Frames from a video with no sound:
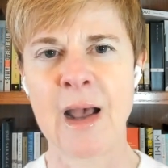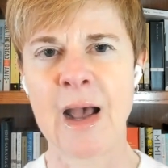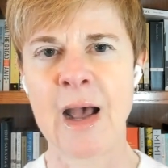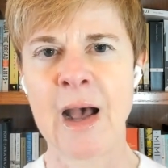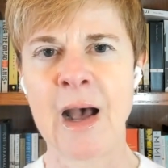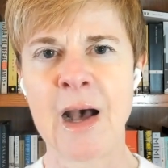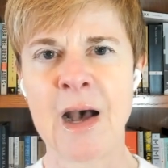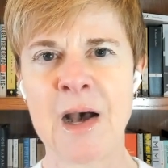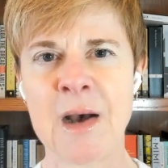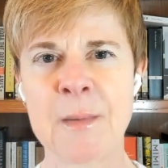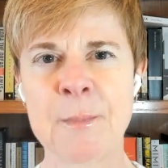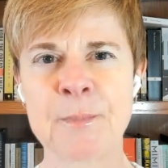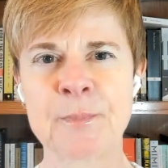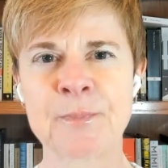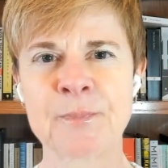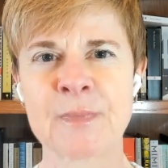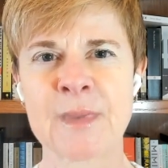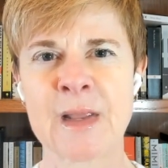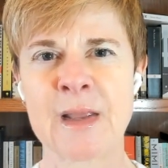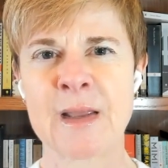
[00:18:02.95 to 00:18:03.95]

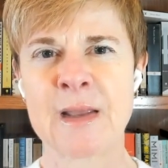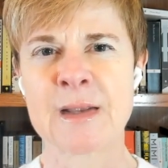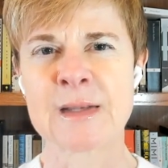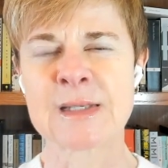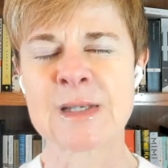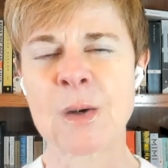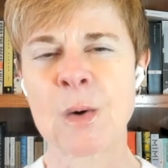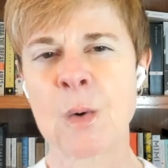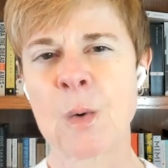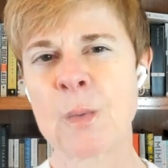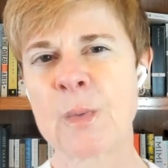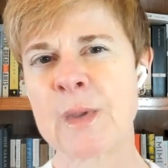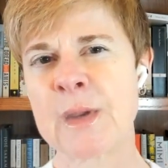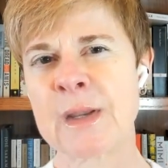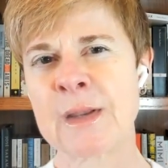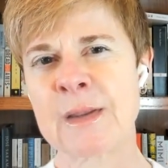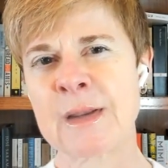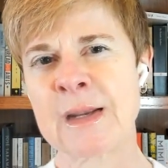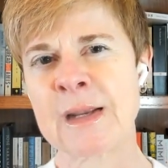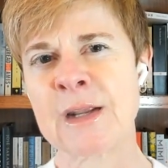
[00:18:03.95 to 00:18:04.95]
So,
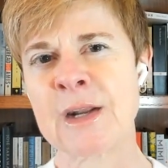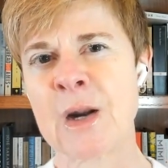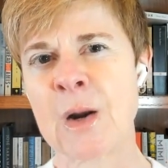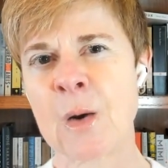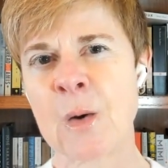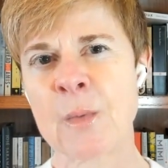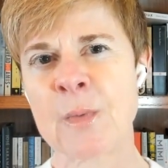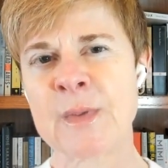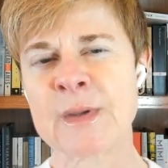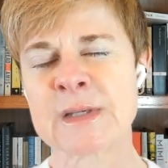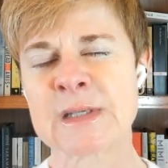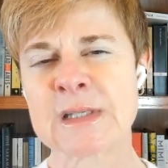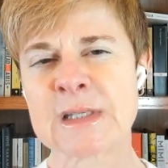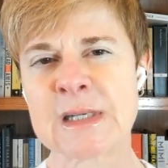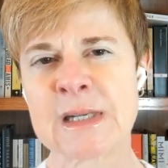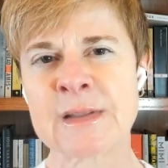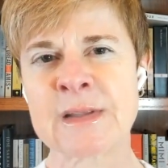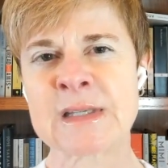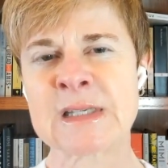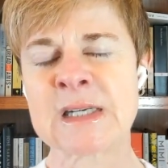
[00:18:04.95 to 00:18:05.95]

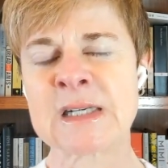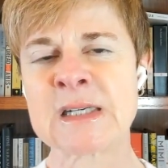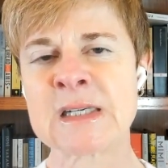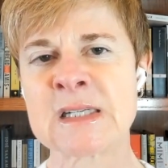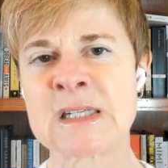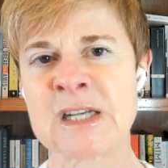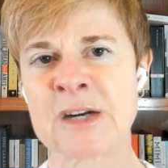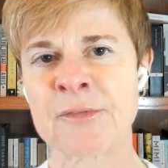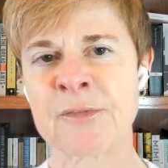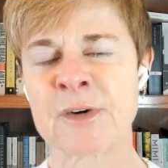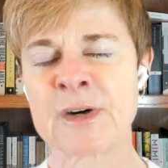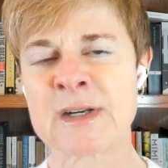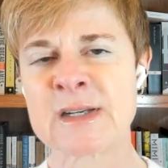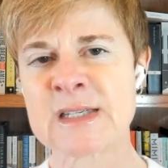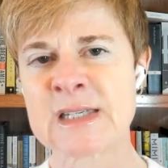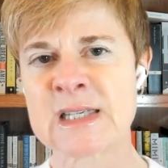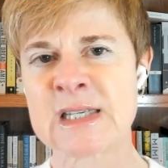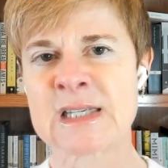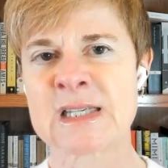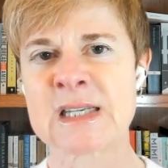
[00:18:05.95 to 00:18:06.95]
this
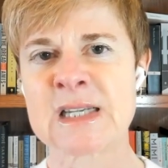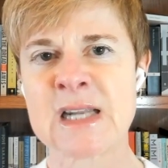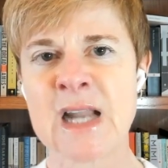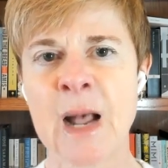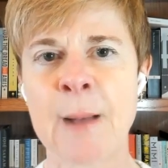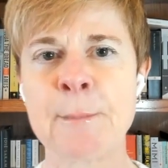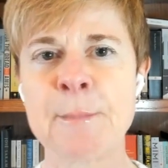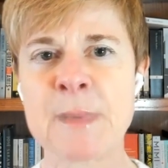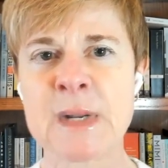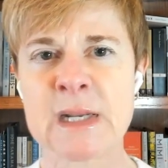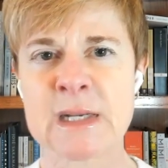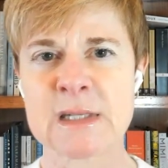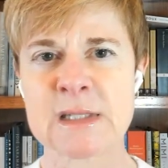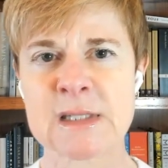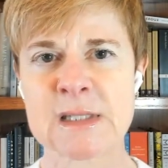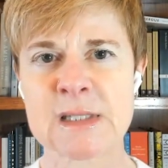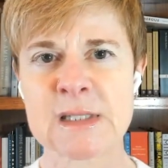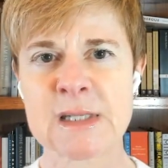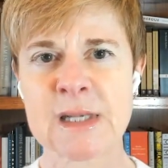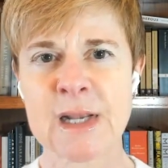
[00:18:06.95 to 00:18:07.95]
indifference, this
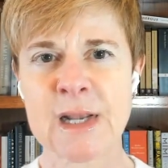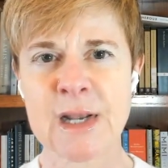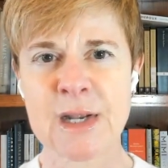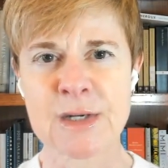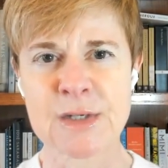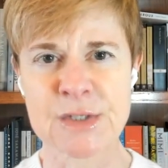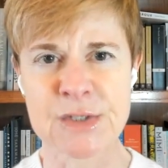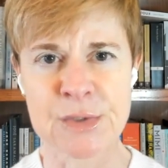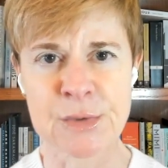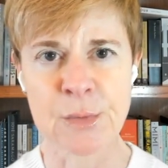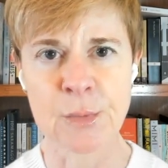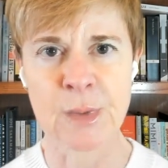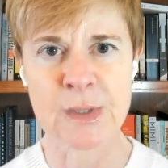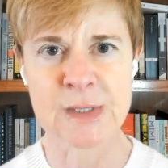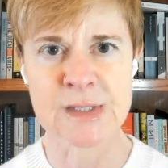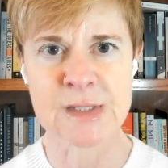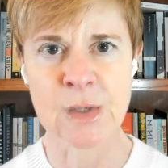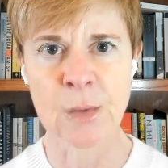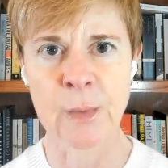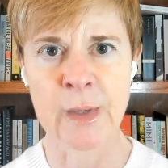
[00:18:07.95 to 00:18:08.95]
numbness to
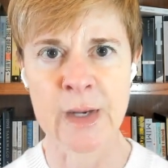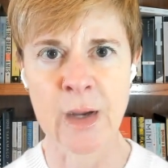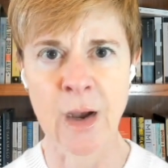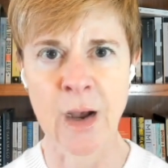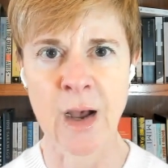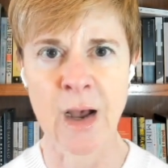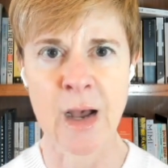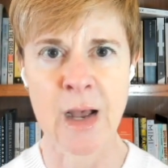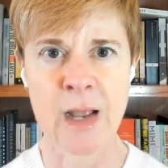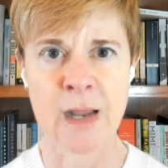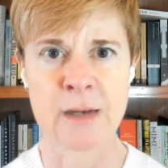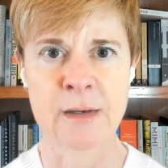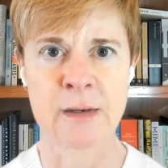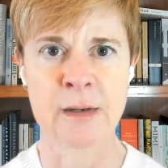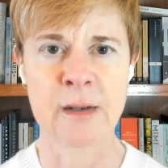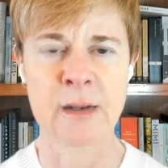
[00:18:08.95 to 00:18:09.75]
what's going on